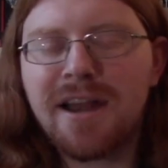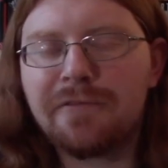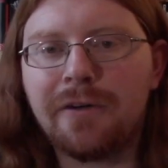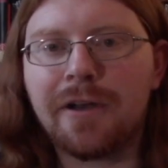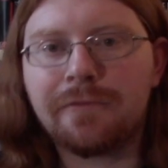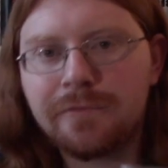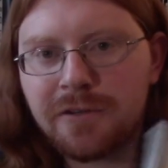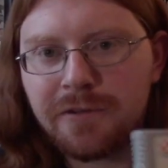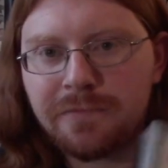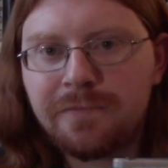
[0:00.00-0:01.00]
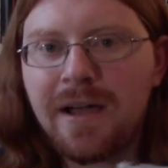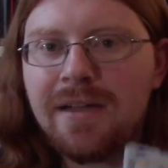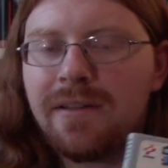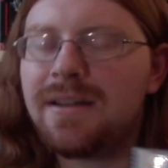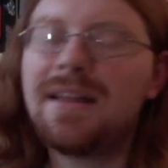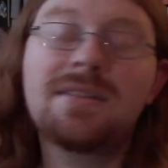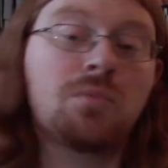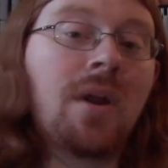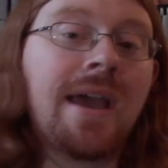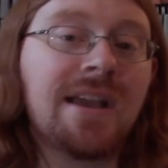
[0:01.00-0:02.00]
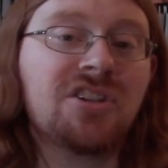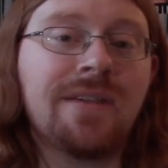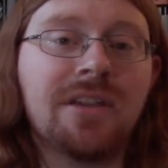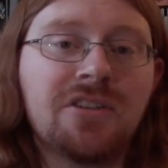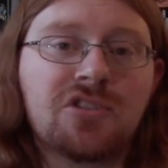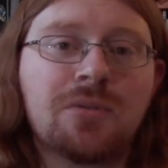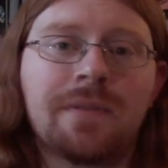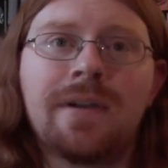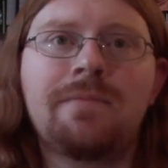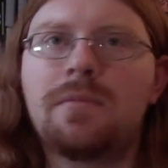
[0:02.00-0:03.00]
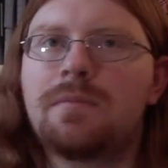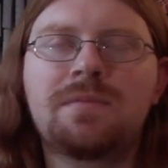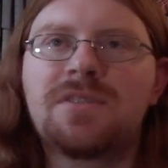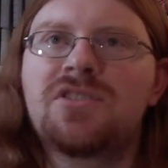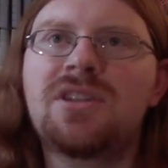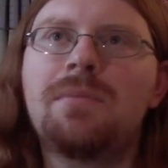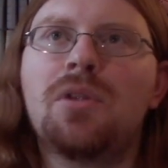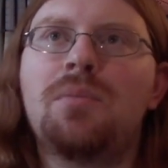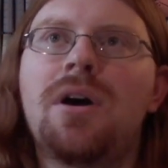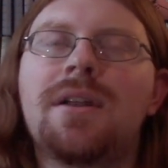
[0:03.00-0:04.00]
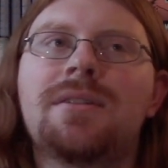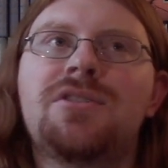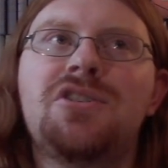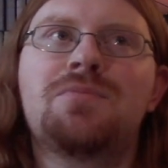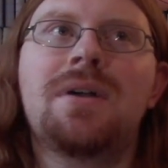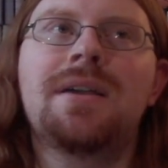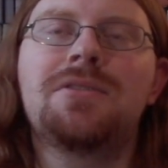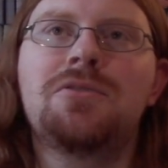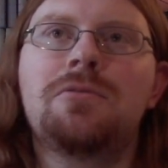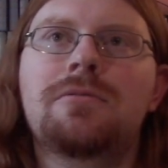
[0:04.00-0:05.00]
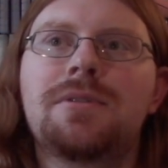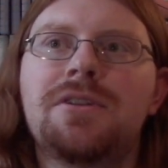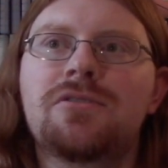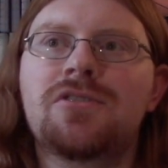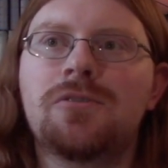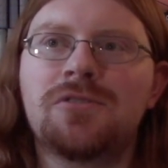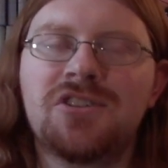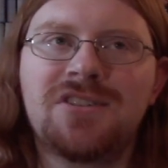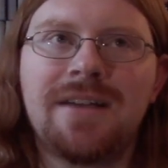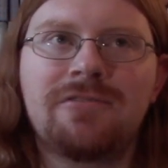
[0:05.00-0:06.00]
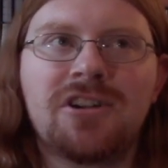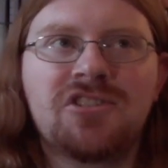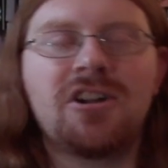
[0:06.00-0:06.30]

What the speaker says: kind of fun. And it's one I actually have a history with. I stumbled upon it, probably 2-3 years ago, just after I